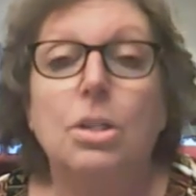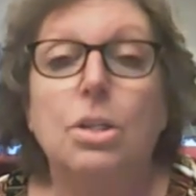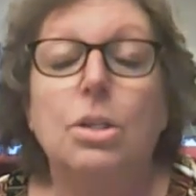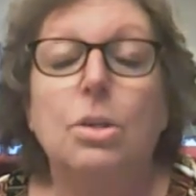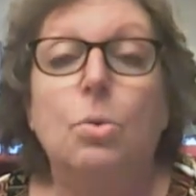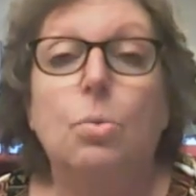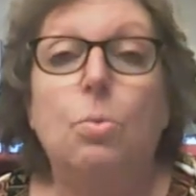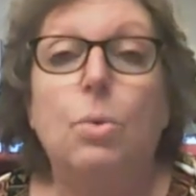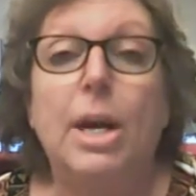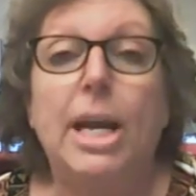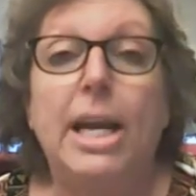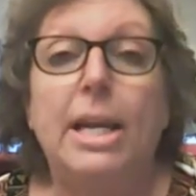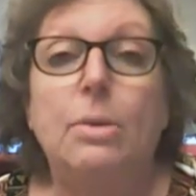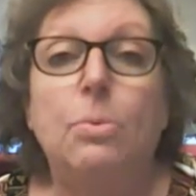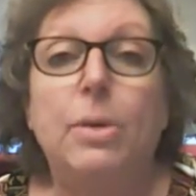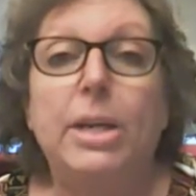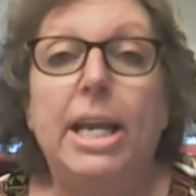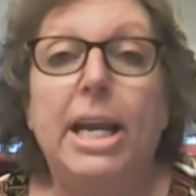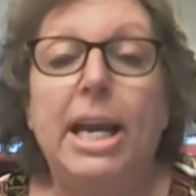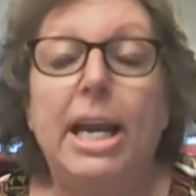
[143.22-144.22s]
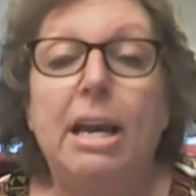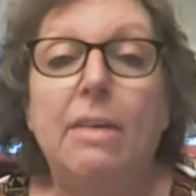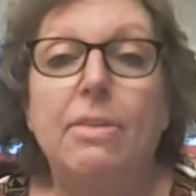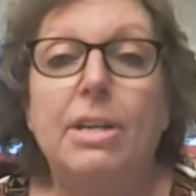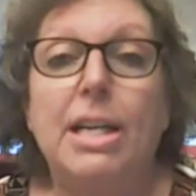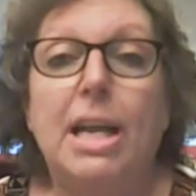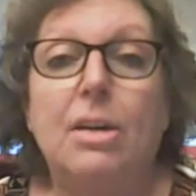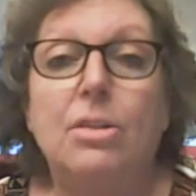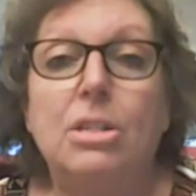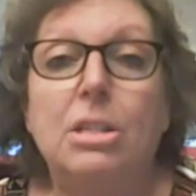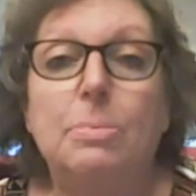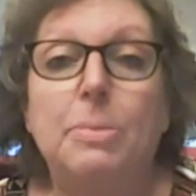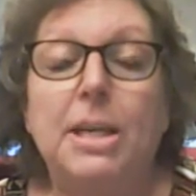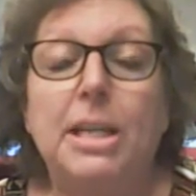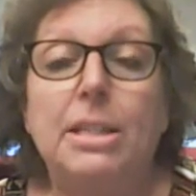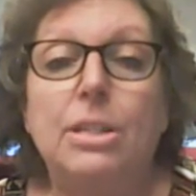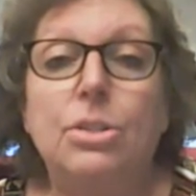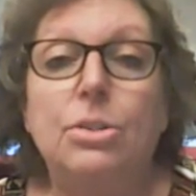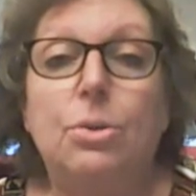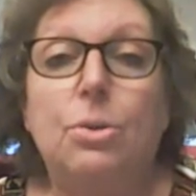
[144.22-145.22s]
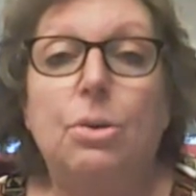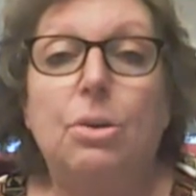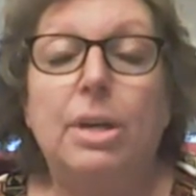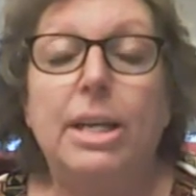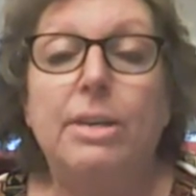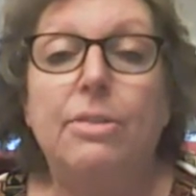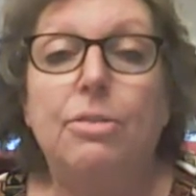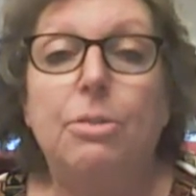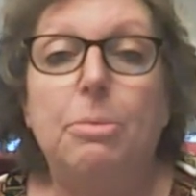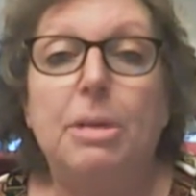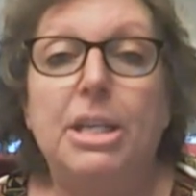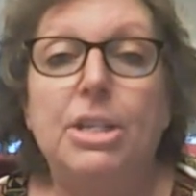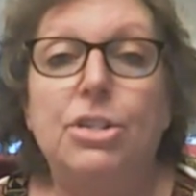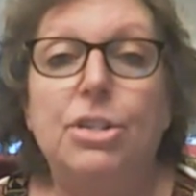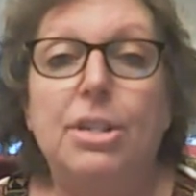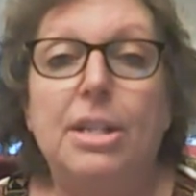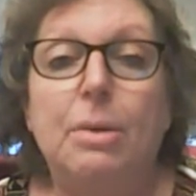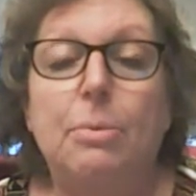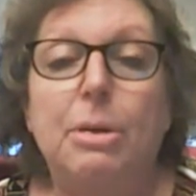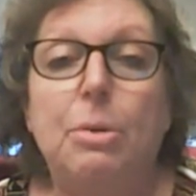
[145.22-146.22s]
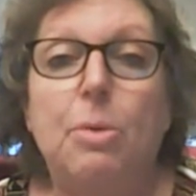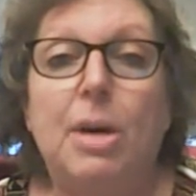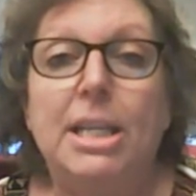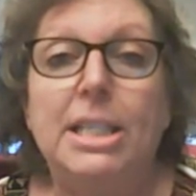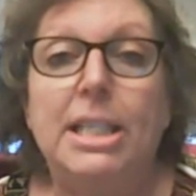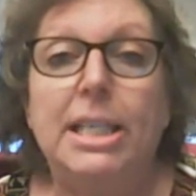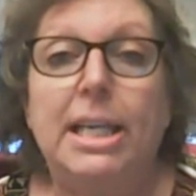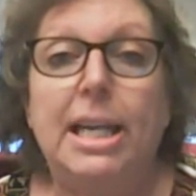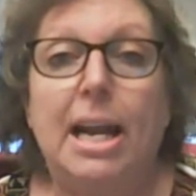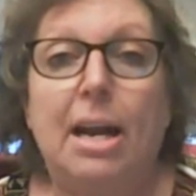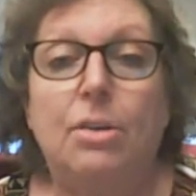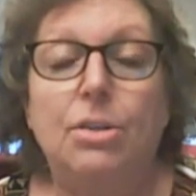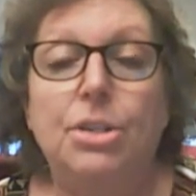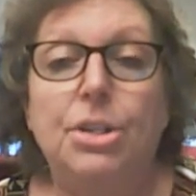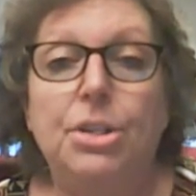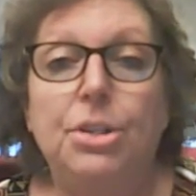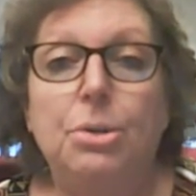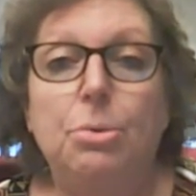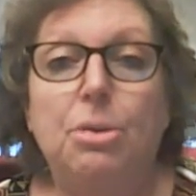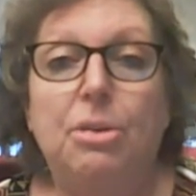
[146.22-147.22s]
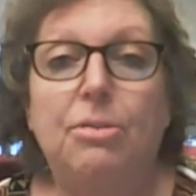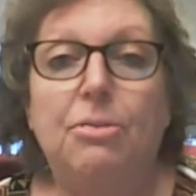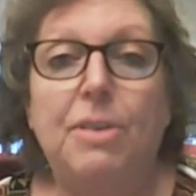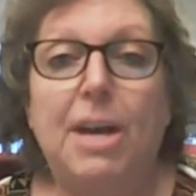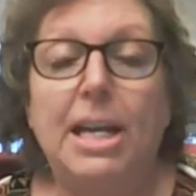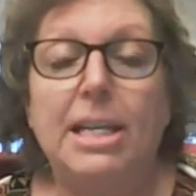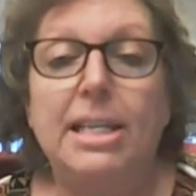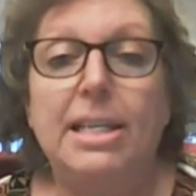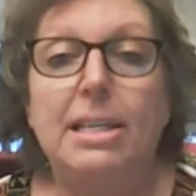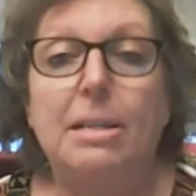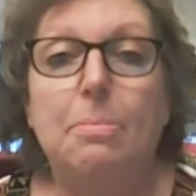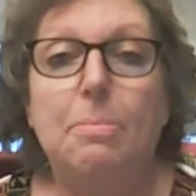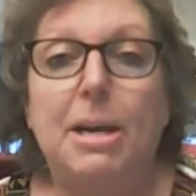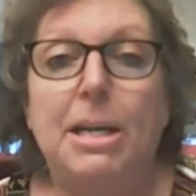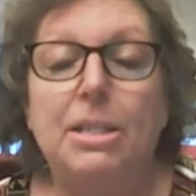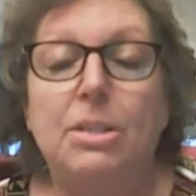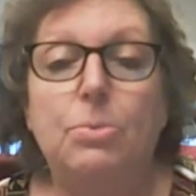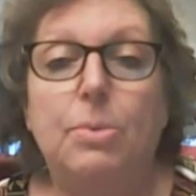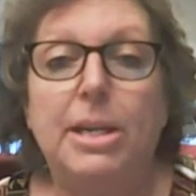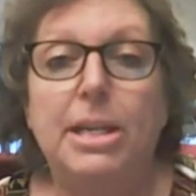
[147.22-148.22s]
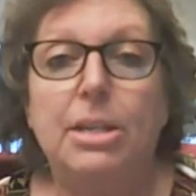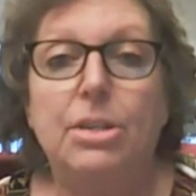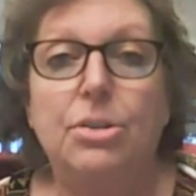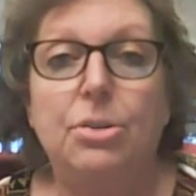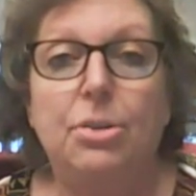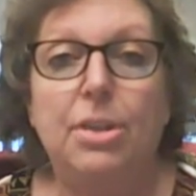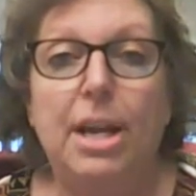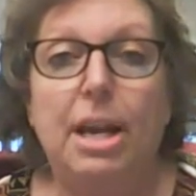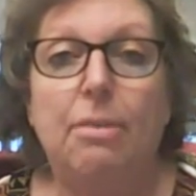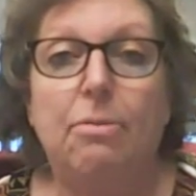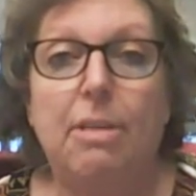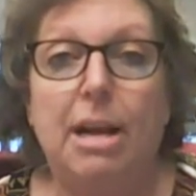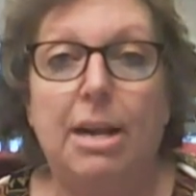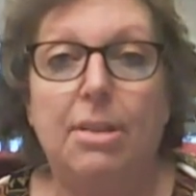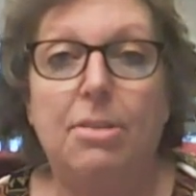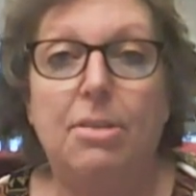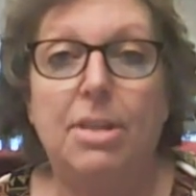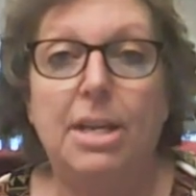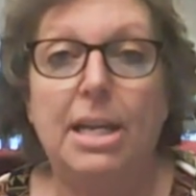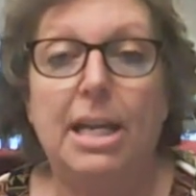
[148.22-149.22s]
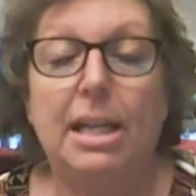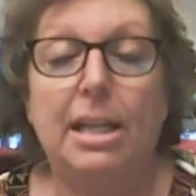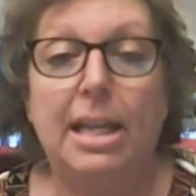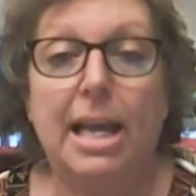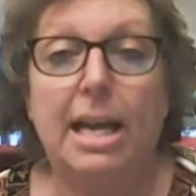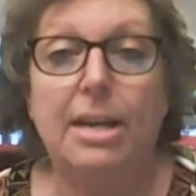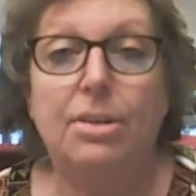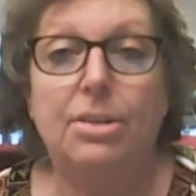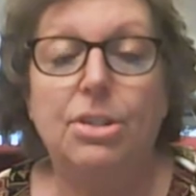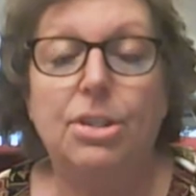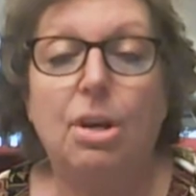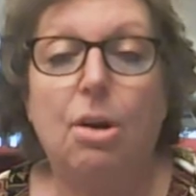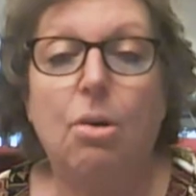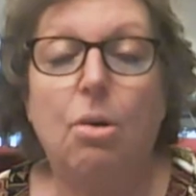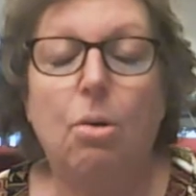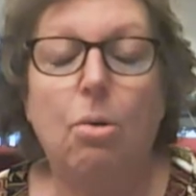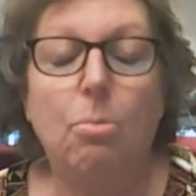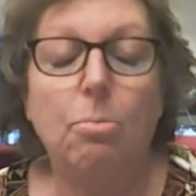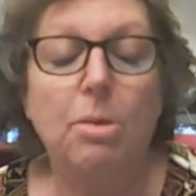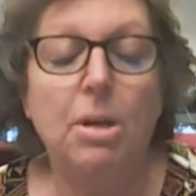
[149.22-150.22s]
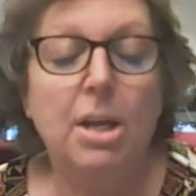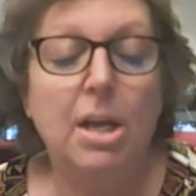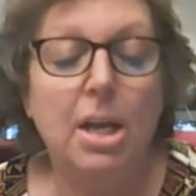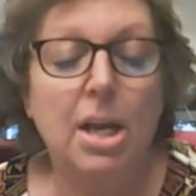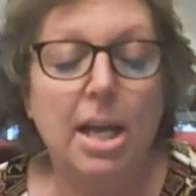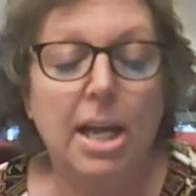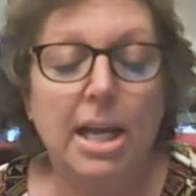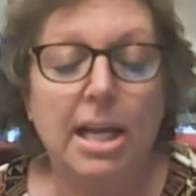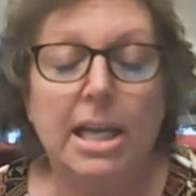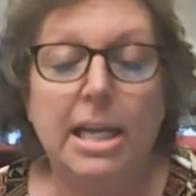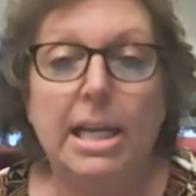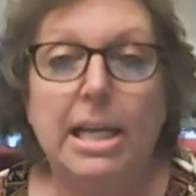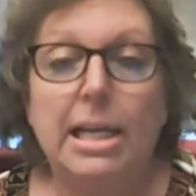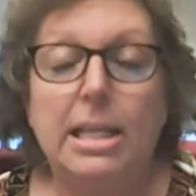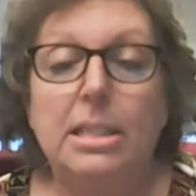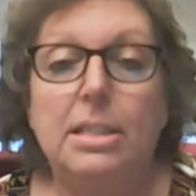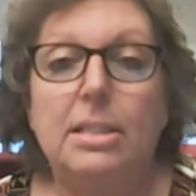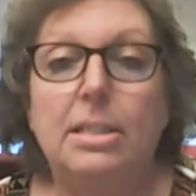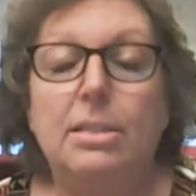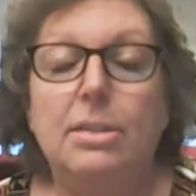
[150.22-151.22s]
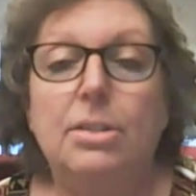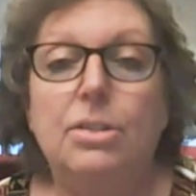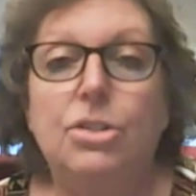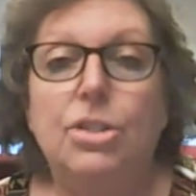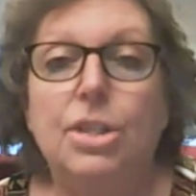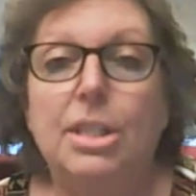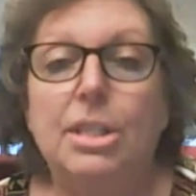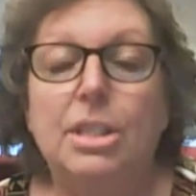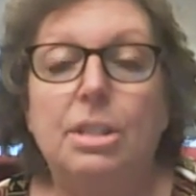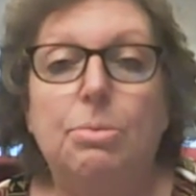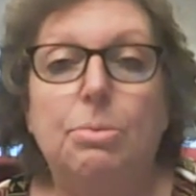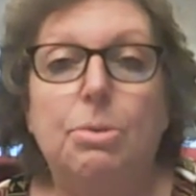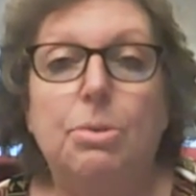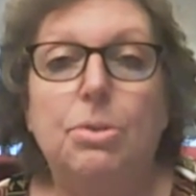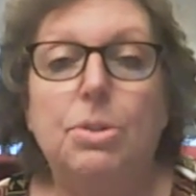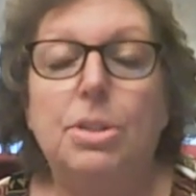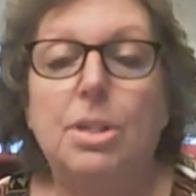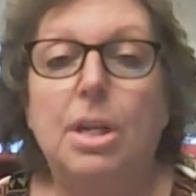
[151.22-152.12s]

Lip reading: When we have announcements or information that we want to get out to you, we're finding the best way to do that rather than a letter to home is just through